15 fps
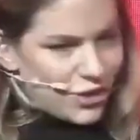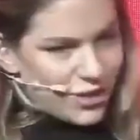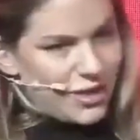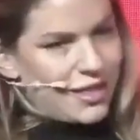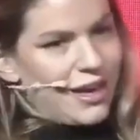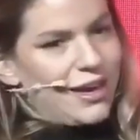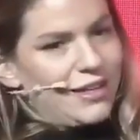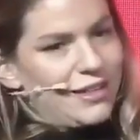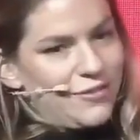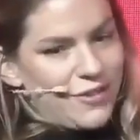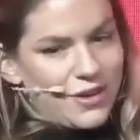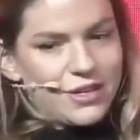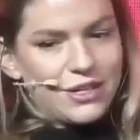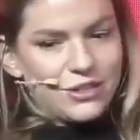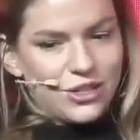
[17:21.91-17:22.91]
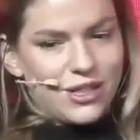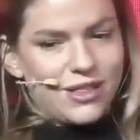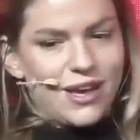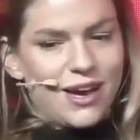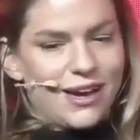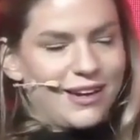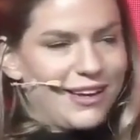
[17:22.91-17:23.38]
side, the foundation
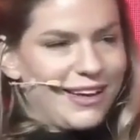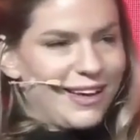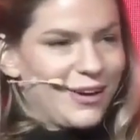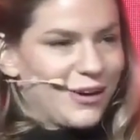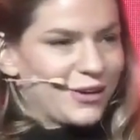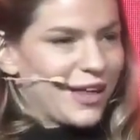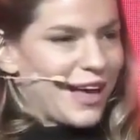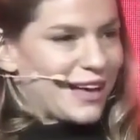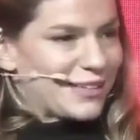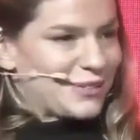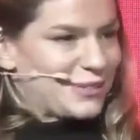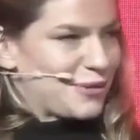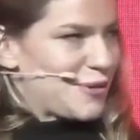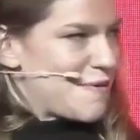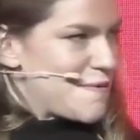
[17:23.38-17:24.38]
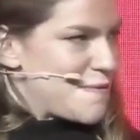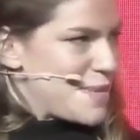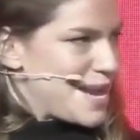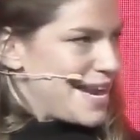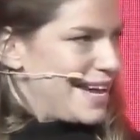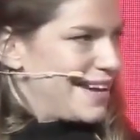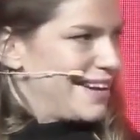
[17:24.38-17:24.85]
side. In our last sort of
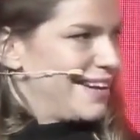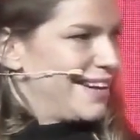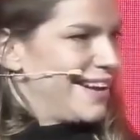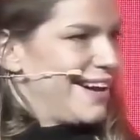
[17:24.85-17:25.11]
minute,